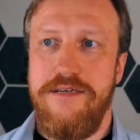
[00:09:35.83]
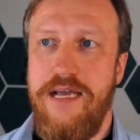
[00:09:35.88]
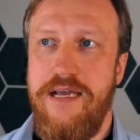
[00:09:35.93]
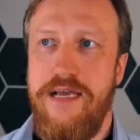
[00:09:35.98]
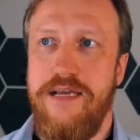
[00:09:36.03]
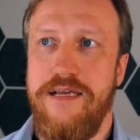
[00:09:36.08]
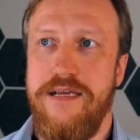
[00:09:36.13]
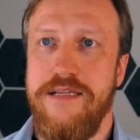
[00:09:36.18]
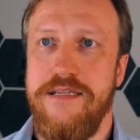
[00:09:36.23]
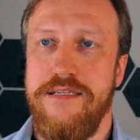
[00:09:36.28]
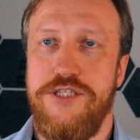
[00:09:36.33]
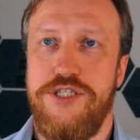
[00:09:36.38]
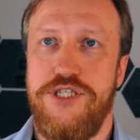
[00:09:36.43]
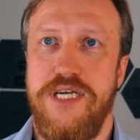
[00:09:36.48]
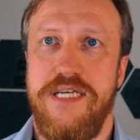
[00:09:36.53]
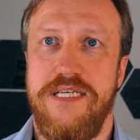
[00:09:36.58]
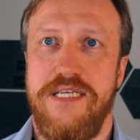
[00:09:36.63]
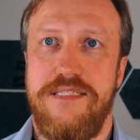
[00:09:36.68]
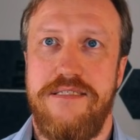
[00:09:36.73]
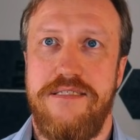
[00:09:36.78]
and
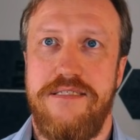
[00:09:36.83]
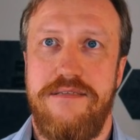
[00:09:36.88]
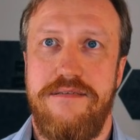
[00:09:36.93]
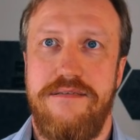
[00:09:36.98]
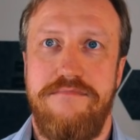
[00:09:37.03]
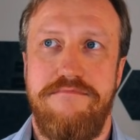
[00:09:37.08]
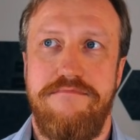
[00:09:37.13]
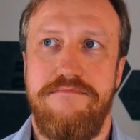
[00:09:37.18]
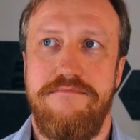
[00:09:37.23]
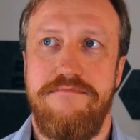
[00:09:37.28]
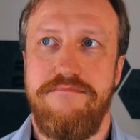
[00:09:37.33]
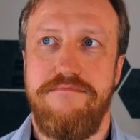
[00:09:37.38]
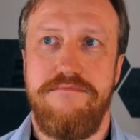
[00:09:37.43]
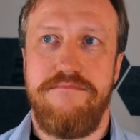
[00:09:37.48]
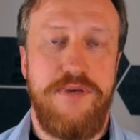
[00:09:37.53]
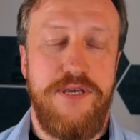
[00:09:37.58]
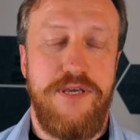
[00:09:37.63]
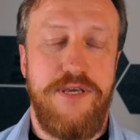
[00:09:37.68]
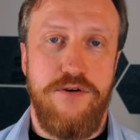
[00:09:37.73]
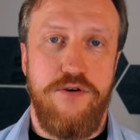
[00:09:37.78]
just
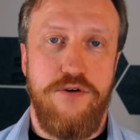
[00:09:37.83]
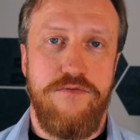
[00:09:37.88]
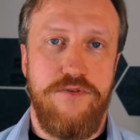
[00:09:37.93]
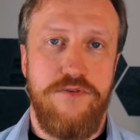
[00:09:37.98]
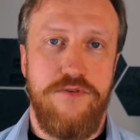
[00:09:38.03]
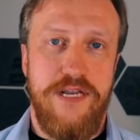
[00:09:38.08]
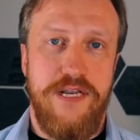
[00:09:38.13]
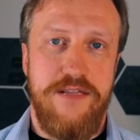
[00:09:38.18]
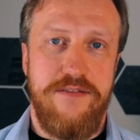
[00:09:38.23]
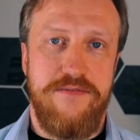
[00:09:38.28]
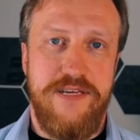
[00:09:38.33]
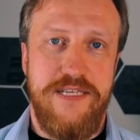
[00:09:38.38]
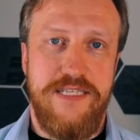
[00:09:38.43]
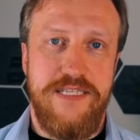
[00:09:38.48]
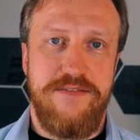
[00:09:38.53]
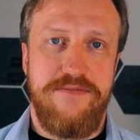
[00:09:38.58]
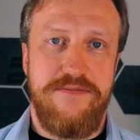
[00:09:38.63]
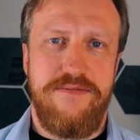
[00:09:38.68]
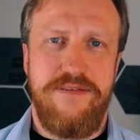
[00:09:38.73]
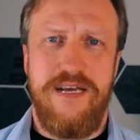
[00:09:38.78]
be overly
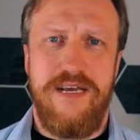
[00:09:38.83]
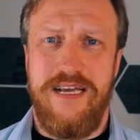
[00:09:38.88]
inventive.